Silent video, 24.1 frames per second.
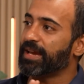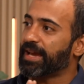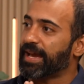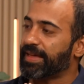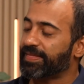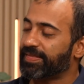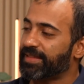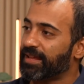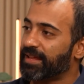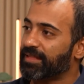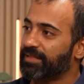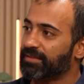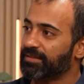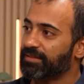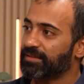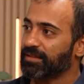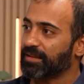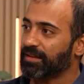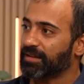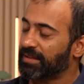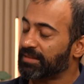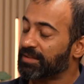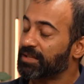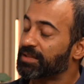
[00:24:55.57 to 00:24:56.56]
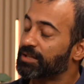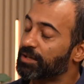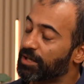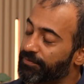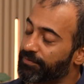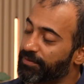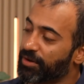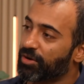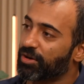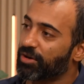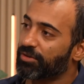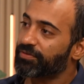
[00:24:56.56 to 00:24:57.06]
And then in the
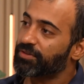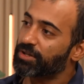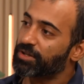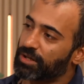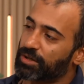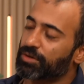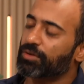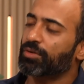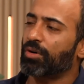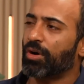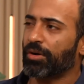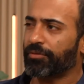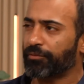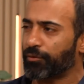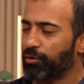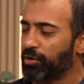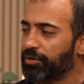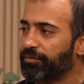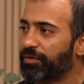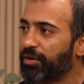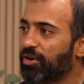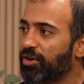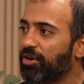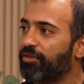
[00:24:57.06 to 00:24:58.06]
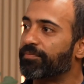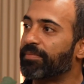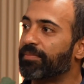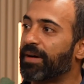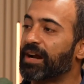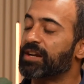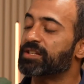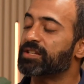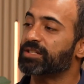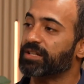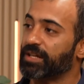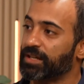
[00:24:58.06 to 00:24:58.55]
third or fourth week of
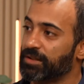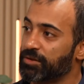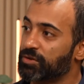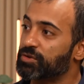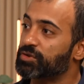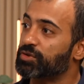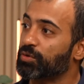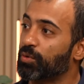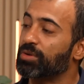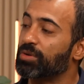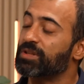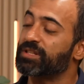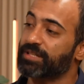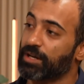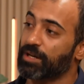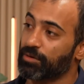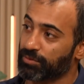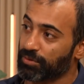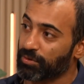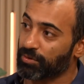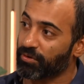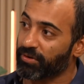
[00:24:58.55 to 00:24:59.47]
March in Seoul, South